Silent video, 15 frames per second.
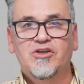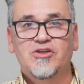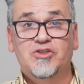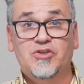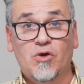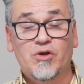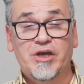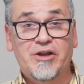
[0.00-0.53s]

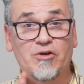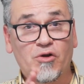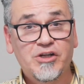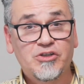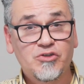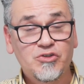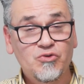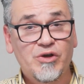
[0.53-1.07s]
So in order
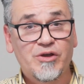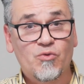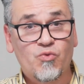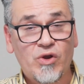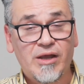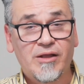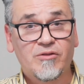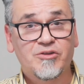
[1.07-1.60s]
to do it
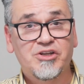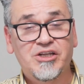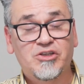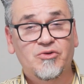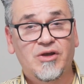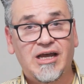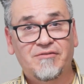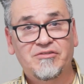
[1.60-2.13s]
well, you need
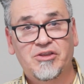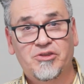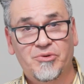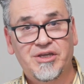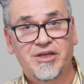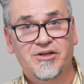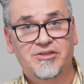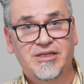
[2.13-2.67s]
to have the
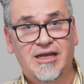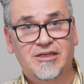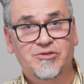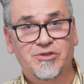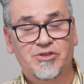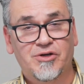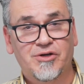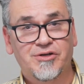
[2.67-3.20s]
3-year tax
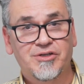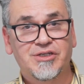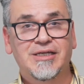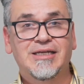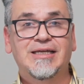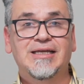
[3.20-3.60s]
returns,